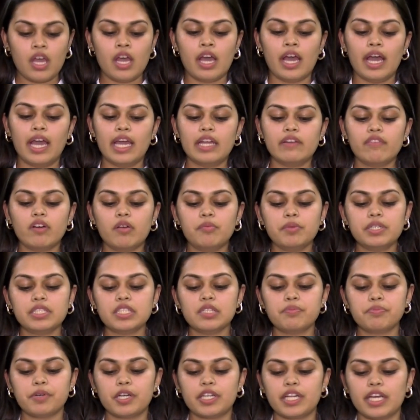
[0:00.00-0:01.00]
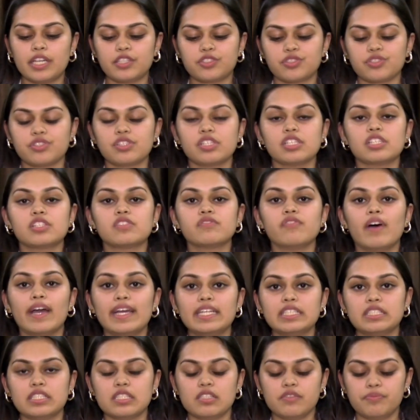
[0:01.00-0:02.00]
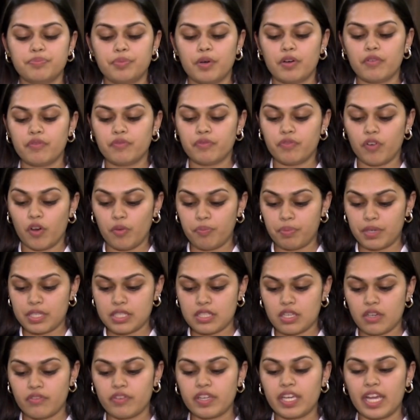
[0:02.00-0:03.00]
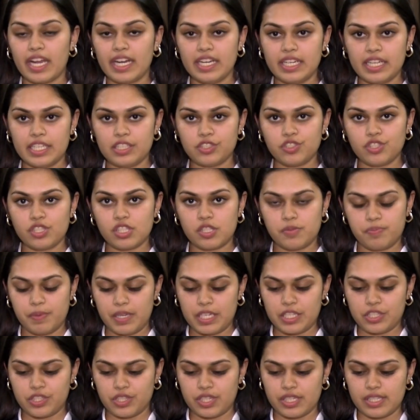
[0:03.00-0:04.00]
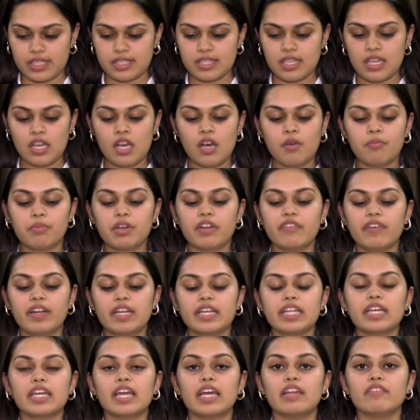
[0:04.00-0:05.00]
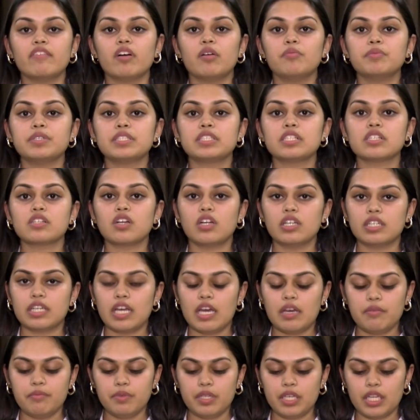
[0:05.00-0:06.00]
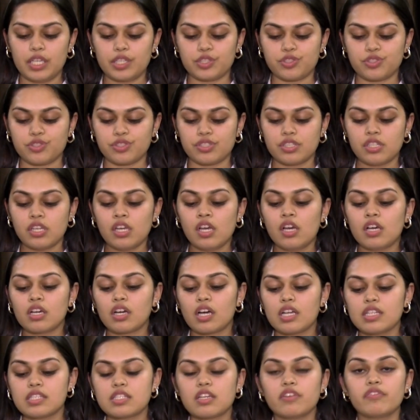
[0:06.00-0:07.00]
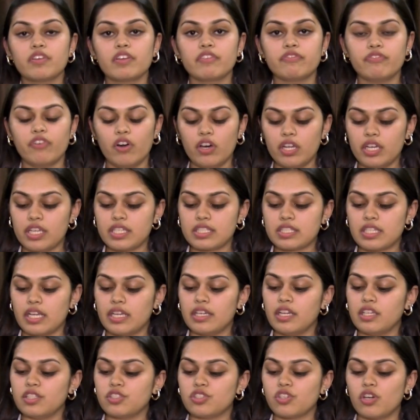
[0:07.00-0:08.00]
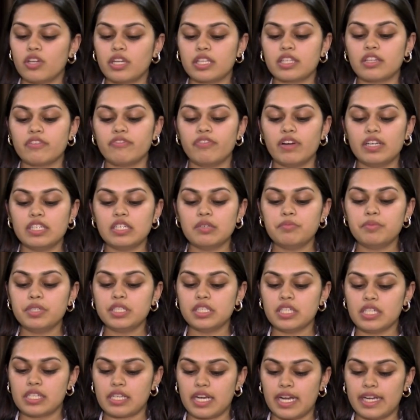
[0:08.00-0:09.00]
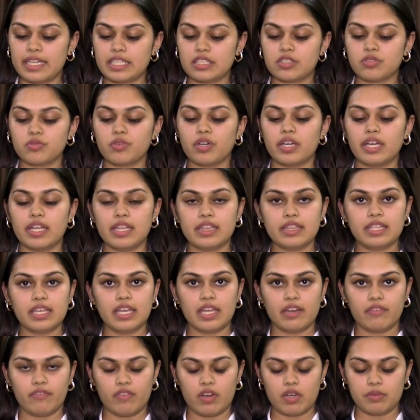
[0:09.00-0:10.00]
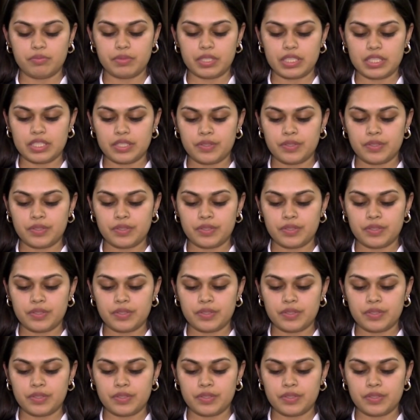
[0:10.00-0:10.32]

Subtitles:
Environmental protection is vital for preserving endangered species, preventing environmental contamination, conserving forests and ensuring the fundamental right to a healthy environment.